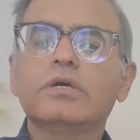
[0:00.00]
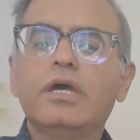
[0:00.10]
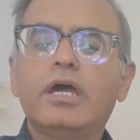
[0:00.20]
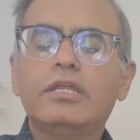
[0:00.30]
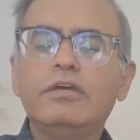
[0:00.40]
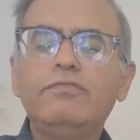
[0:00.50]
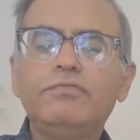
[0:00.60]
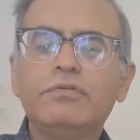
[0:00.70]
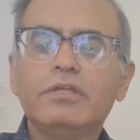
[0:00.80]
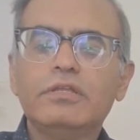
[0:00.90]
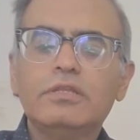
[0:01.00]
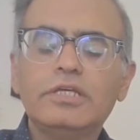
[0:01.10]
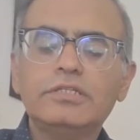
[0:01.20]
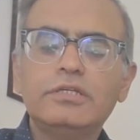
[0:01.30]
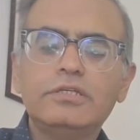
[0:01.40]
And if they
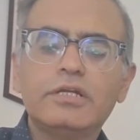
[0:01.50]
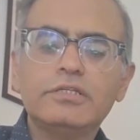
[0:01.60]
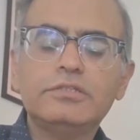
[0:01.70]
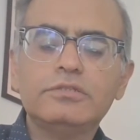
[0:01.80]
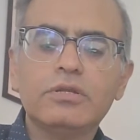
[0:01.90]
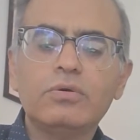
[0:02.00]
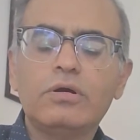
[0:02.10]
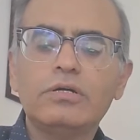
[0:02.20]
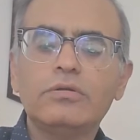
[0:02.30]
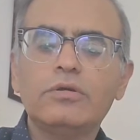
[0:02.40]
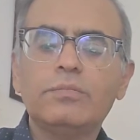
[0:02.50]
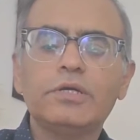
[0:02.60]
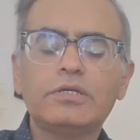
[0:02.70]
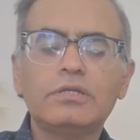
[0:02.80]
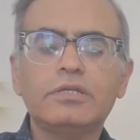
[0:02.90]
see that this is a low Artunio
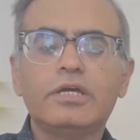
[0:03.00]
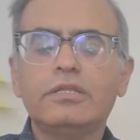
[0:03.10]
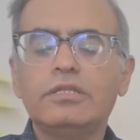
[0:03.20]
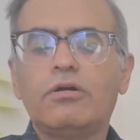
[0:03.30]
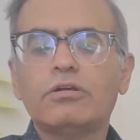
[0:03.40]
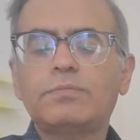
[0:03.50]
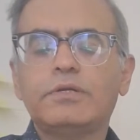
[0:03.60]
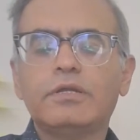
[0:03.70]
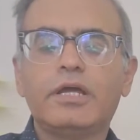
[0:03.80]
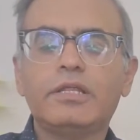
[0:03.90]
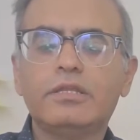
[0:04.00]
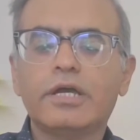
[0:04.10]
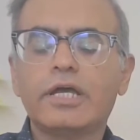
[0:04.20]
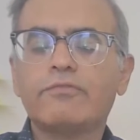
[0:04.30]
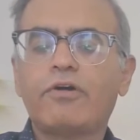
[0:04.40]
patient, then the hospital and the
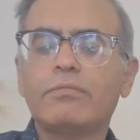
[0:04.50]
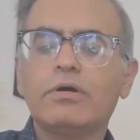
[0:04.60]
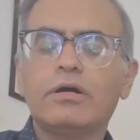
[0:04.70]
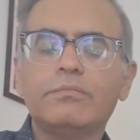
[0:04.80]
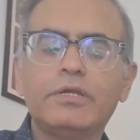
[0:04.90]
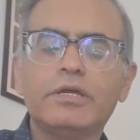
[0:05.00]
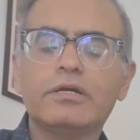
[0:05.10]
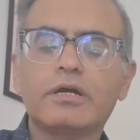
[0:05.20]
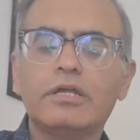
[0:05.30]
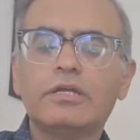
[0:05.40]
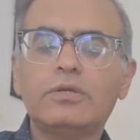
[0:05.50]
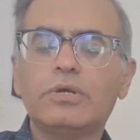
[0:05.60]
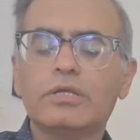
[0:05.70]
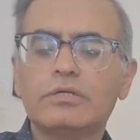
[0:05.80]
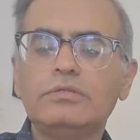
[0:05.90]
pharma company can connect
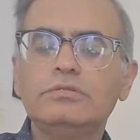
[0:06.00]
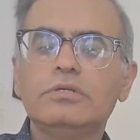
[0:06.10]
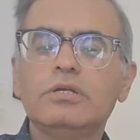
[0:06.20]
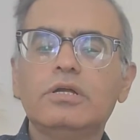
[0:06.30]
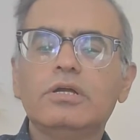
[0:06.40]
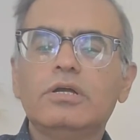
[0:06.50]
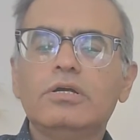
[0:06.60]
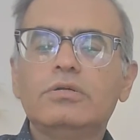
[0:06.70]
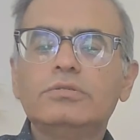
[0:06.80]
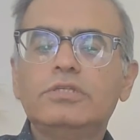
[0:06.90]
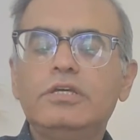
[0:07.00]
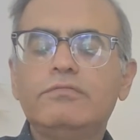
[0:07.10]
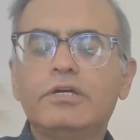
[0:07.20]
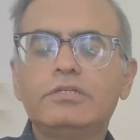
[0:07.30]
together to see if